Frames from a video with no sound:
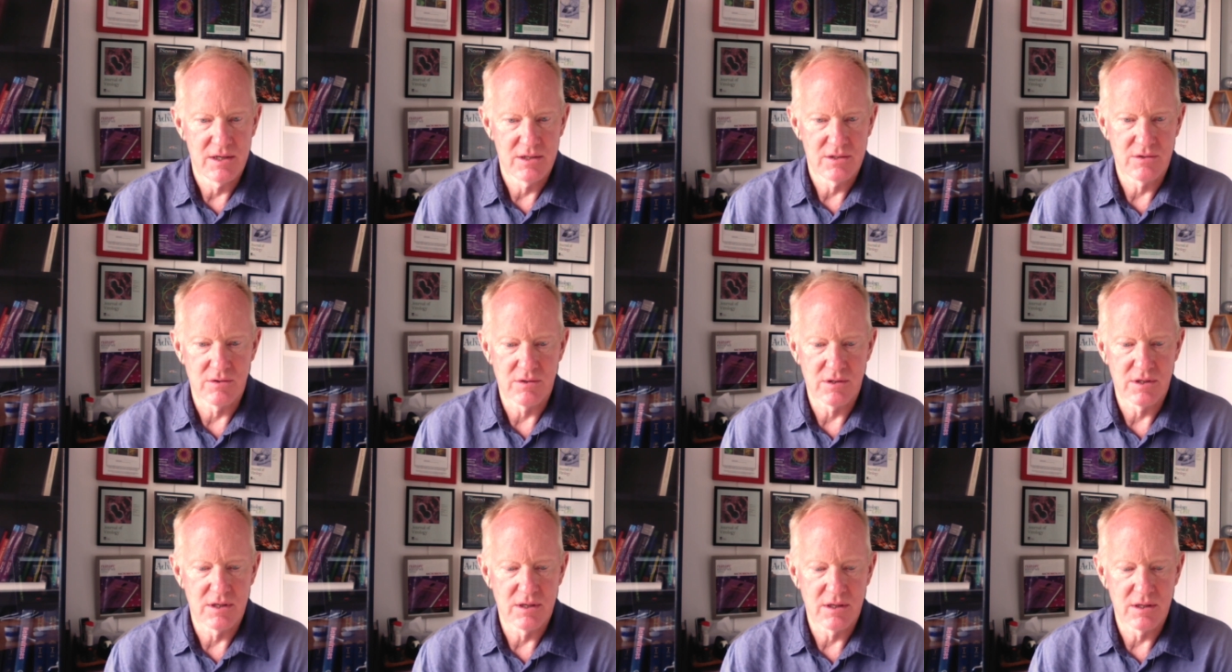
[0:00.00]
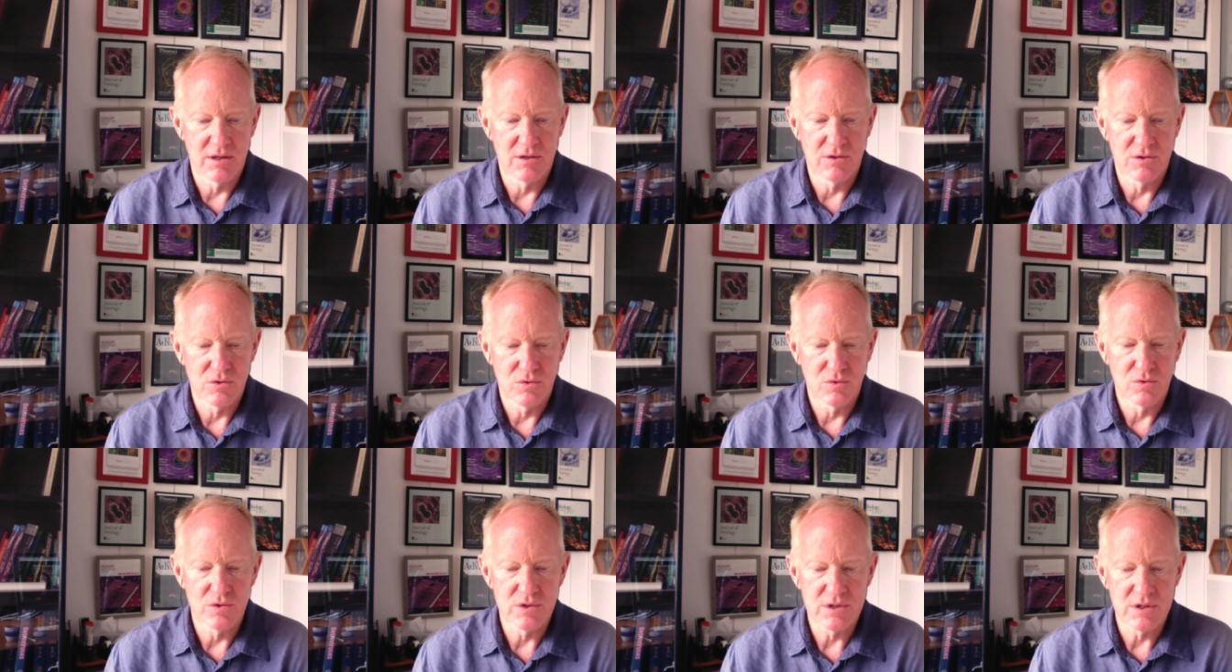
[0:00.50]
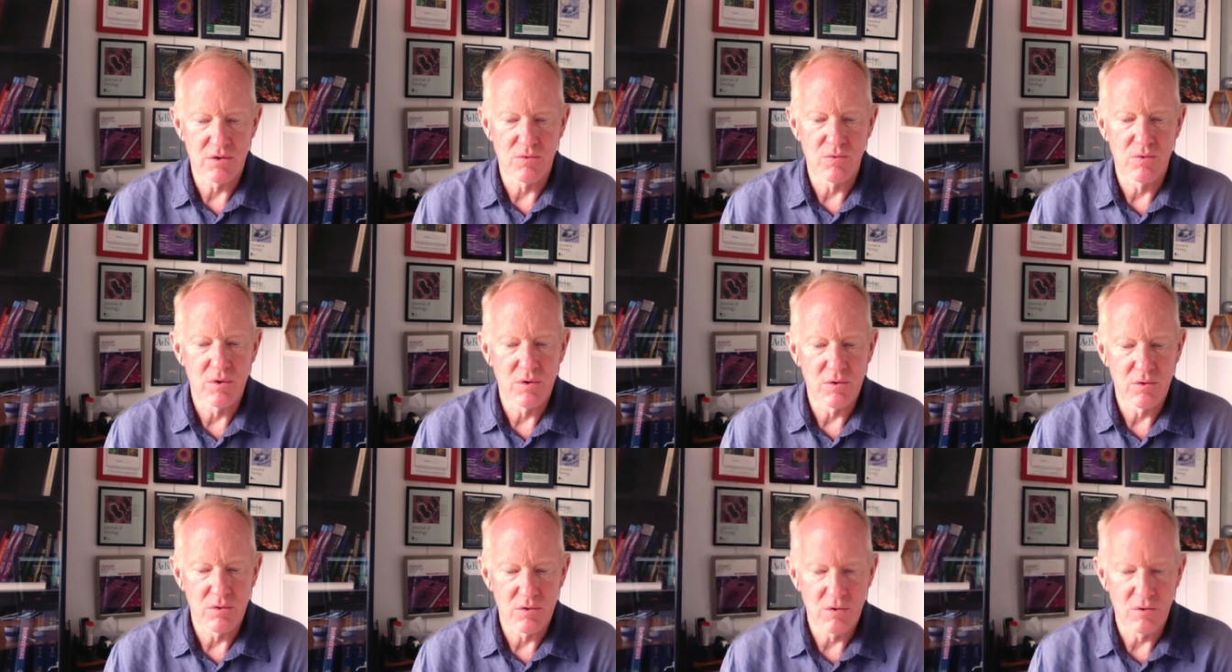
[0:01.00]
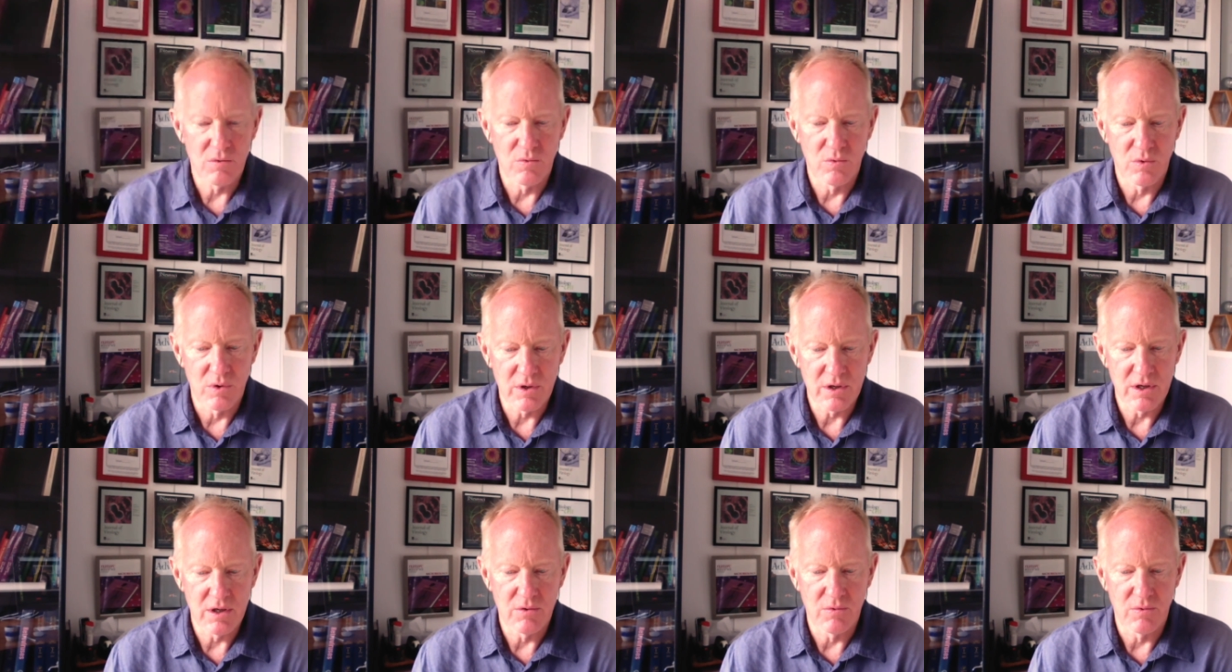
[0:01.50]
So the tools that we're
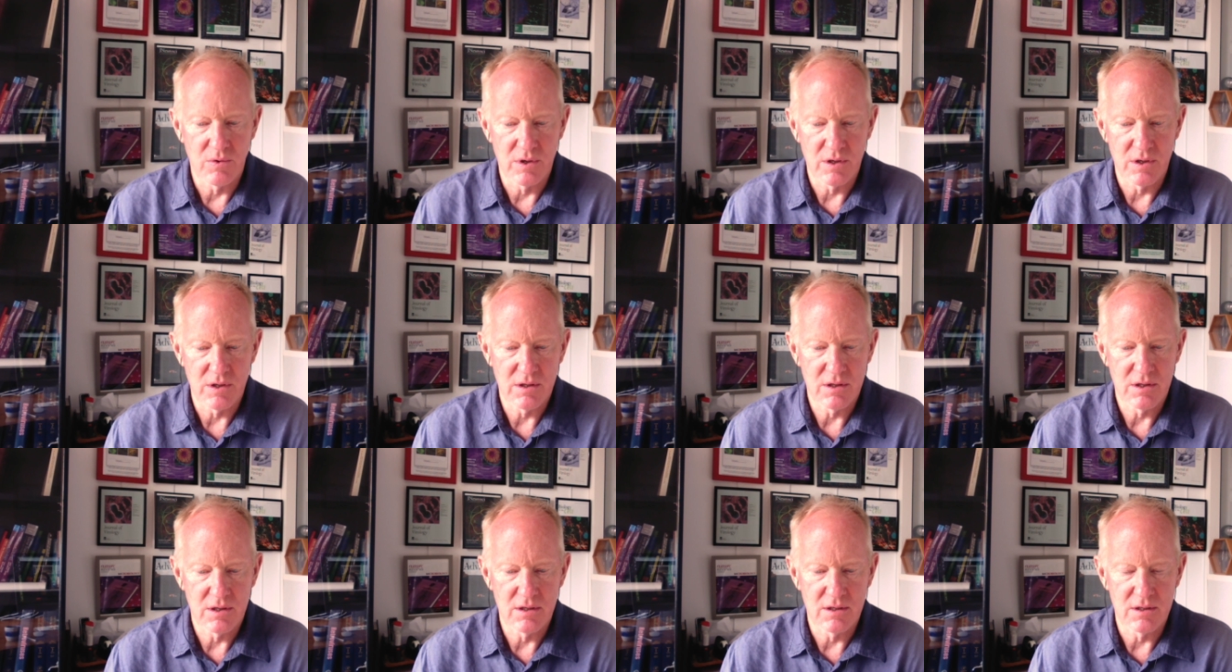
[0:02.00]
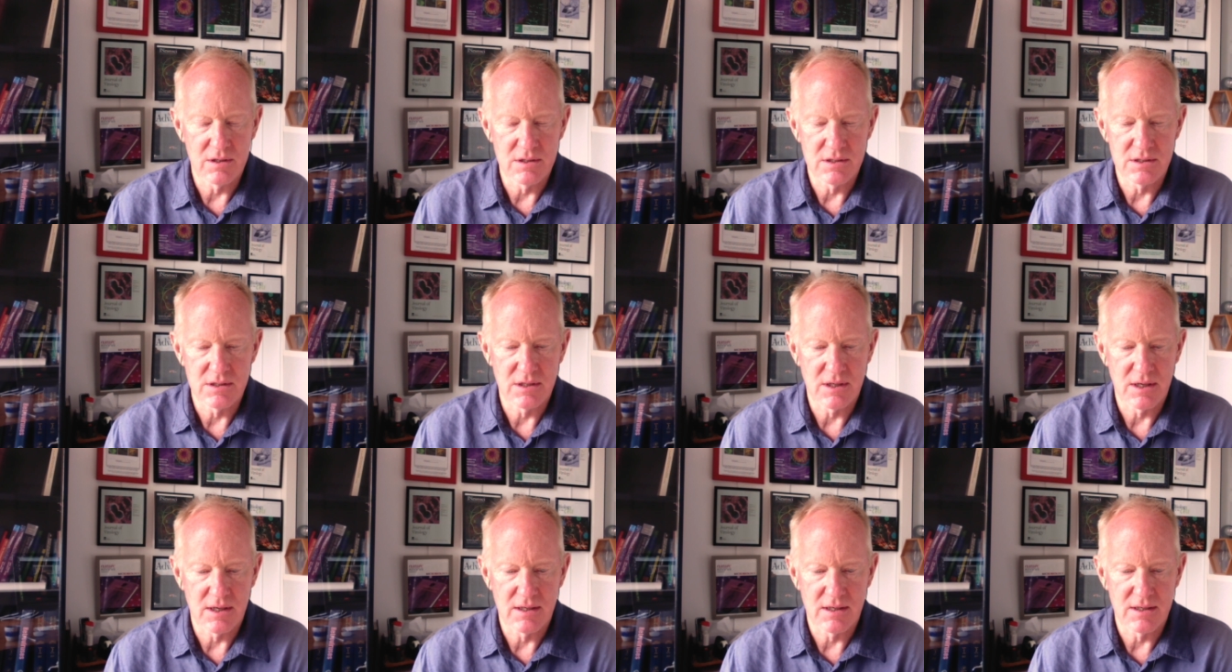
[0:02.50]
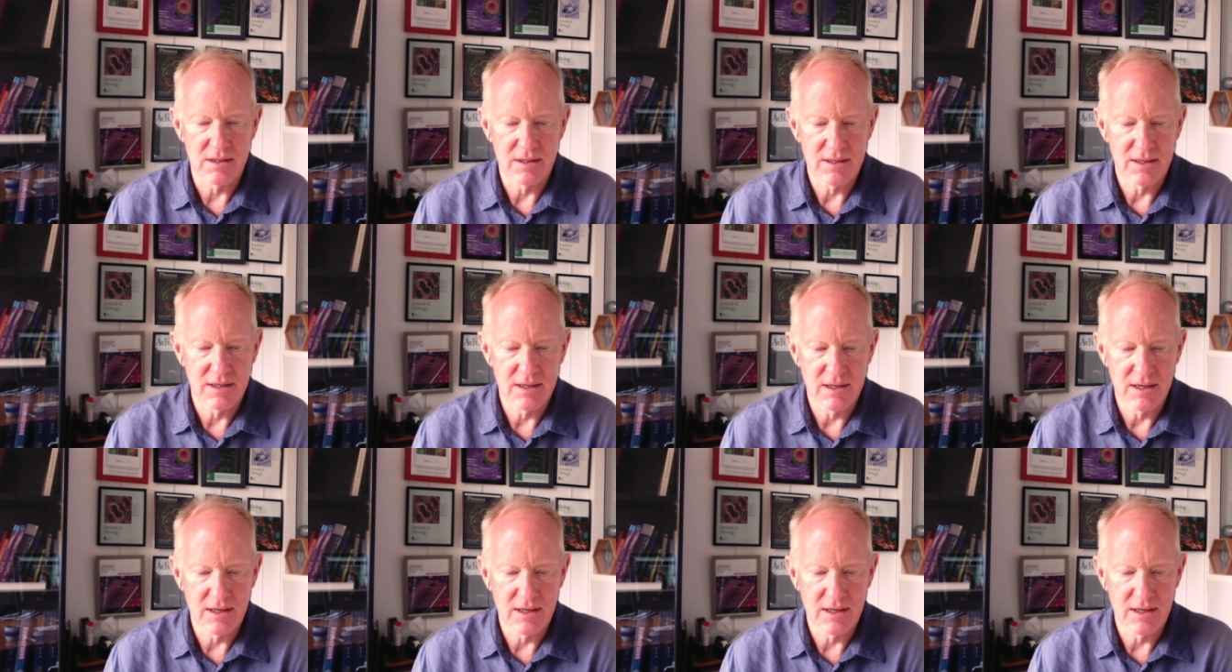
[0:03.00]
working with, these uh,